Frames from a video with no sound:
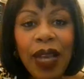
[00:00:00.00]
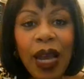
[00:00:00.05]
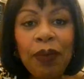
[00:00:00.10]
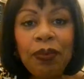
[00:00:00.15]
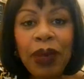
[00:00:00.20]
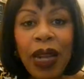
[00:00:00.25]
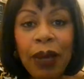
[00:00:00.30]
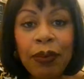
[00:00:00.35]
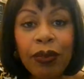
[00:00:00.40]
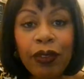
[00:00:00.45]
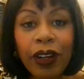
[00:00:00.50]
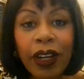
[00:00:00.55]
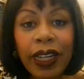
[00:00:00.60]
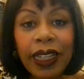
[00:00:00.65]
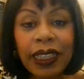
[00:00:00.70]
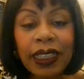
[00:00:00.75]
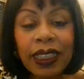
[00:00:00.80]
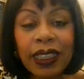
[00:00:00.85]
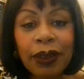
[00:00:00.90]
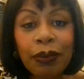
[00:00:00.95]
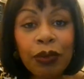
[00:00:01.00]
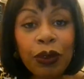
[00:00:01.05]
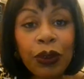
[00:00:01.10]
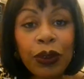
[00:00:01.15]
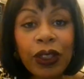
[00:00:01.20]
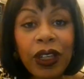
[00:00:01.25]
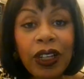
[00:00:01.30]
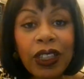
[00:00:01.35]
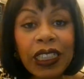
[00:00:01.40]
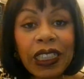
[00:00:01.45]
I'm Black Bright,
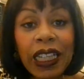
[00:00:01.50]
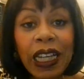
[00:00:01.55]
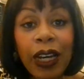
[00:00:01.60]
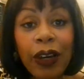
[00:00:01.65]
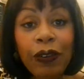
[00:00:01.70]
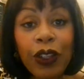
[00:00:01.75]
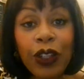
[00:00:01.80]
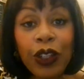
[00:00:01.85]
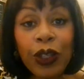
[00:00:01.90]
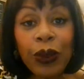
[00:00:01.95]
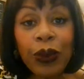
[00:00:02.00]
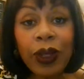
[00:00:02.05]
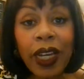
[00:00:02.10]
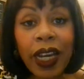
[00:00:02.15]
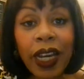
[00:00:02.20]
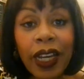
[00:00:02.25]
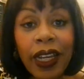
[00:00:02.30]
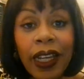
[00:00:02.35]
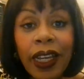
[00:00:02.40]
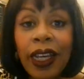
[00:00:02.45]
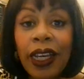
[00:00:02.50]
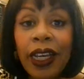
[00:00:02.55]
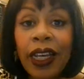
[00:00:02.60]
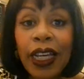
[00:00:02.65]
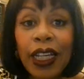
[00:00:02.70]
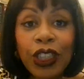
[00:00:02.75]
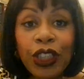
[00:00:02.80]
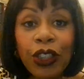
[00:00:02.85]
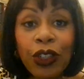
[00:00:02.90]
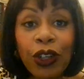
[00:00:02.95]
broadcasting out of the UK
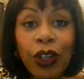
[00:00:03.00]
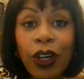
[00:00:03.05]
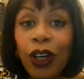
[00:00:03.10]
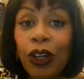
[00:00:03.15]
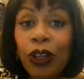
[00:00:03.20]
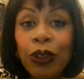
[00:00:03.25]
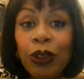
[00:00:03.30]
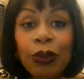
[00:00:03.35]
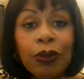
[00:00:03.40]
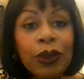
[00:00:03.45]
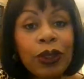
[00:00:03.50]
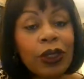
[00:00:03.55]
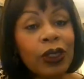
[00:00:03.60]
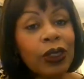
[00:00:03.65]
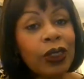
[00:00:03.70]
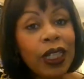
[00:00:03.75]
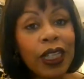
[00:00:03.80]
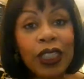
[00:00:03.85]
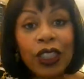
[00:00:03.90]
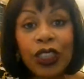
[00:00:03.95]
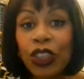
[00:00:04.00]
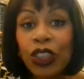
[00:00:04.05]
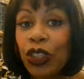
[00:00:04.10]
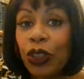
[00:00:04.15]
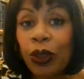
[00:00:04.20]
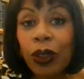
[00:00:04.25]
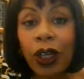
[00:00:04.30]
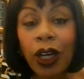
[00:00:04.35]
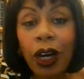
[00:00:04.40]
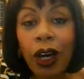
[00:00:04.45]
into your homes,
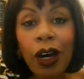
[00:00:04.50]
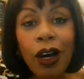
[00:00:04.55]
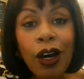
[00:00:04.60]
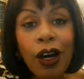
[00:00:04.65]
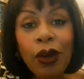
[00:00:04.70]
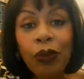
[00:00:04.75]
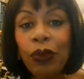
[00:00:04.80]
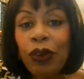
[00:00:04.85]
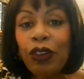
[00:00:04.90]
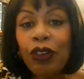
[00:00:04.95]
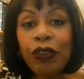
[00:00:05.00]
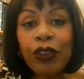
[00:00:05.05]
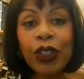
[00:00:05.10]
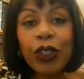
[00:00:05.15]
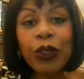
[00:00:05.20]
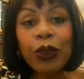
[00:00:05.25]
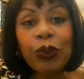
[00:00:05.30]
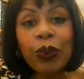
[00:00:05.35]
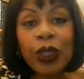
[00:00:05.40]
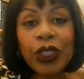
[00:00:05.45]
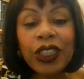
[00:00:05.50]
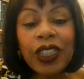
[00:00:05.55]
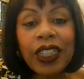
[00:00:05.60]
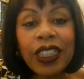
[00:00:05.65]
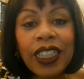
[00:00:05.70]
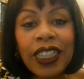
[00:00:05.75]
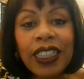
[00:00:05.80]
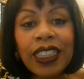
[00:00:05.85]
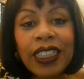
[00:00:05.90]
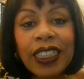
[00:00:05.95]
into your car, wherever you're
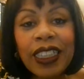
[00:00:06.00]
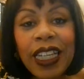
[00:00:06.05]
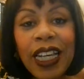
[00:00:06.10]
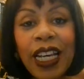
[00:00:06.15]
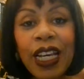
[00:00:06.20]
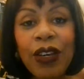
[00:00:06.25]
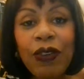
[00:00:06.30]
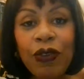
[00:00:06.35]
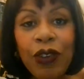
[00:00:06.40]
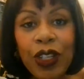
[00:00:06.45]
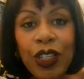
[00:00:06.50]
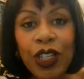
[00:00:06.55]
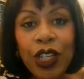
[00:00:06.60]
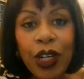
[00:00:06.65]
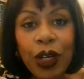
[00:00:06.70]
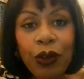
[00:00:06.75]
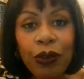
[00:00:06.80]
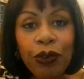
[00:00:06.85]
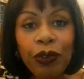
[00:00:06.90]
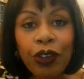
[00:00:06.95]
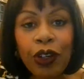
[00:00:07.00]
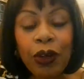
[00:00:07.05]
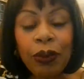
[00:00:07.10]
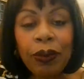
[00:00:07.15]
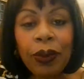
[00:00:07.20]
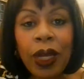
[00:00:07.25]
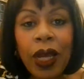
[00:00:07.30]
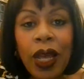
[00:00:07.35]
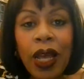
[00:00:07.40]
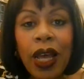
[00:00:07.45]
watching this video
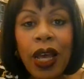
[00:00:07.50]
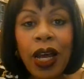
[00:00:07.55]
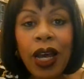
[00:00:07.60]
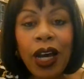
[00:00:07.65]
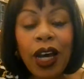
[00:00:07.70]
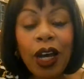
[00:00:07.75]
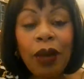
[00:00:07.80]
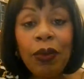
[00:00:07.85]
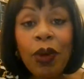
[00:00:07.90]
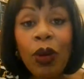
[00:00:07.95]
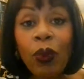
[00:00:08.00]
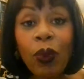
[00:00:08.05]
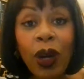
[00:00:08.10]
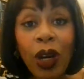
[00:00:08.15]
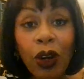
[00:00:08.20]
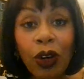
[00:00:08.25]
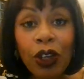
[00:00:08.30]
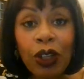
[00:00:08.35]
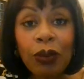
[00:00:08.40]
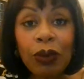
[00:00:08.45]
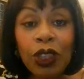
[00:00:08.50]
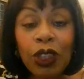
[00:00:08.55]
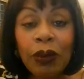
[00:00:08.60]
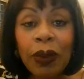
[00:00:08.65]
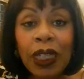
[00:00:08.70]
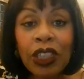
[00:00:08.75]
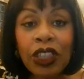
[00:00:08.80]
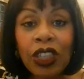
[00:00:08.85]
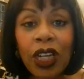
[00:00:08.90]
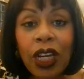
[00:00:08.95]
from. Um, welcome to
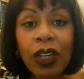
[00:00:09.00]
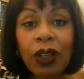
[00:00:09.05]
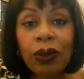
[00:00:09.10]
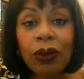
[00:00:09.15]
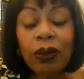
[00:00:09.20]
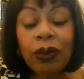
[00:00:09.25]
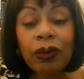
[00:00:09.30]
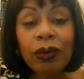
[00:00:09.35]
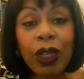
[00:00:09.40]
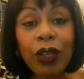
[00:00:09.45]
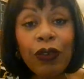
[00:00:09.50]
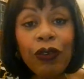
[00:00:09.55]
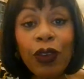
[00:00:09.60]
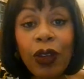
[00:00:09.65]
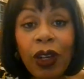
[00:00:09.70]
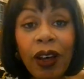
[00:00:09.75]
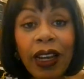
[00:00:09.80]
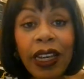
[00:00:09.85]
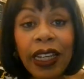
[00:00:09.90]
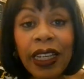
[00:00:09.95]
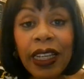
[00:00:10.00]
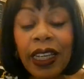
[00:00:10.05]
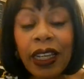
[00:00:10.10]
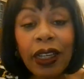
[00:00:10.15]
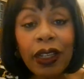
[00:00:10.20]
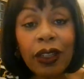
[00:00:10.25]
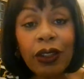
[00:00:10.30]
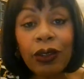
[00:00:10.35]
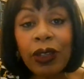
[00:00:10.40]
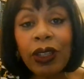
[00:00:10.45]
my channel. If you like
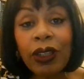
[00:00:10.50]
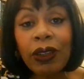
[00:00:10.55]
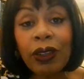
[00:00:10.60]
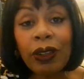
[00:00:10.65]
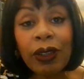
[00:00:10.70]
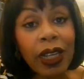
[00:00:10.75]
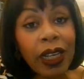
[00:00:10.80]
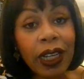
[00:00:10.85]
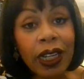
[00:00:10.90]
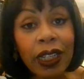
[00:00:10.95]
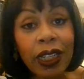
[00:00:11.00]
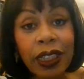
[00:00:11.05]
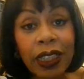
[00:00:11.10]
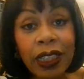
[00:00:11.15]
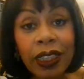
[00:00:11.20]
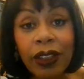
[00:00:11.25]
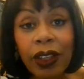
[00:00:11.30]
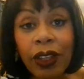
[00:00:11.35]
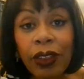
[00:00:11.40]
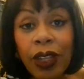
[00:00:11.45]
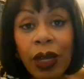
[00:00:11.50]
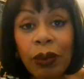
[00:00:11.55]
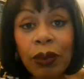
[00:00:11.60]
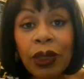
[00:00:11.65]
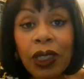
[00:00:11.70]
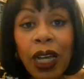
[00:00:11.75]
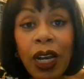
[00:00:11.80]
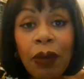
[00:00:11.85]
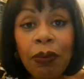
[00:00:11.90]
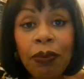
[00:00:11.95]
it, you can hit, click the
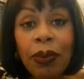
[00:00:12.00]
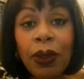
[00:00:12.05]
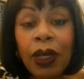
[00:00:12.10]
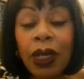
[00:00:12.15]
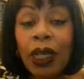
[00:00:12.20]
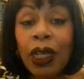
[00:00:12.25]
thumbs up.